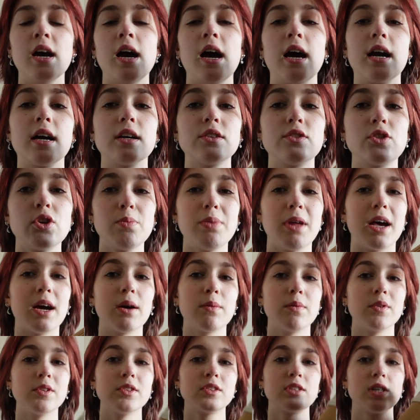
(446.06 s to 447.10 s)
I got two black
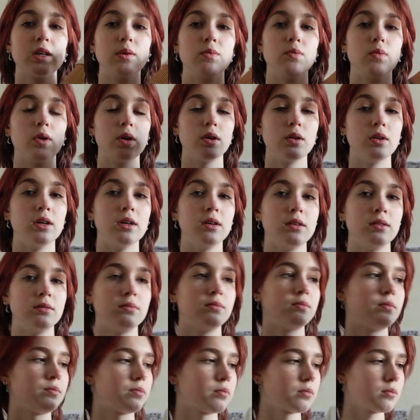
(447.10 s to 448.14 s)
ones and one
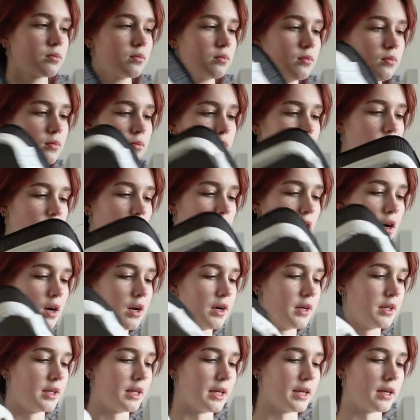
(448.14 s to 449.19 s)

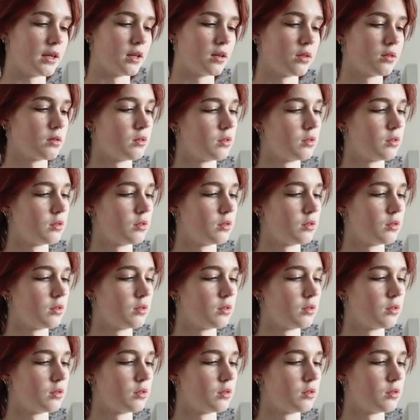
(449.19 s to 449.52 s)
like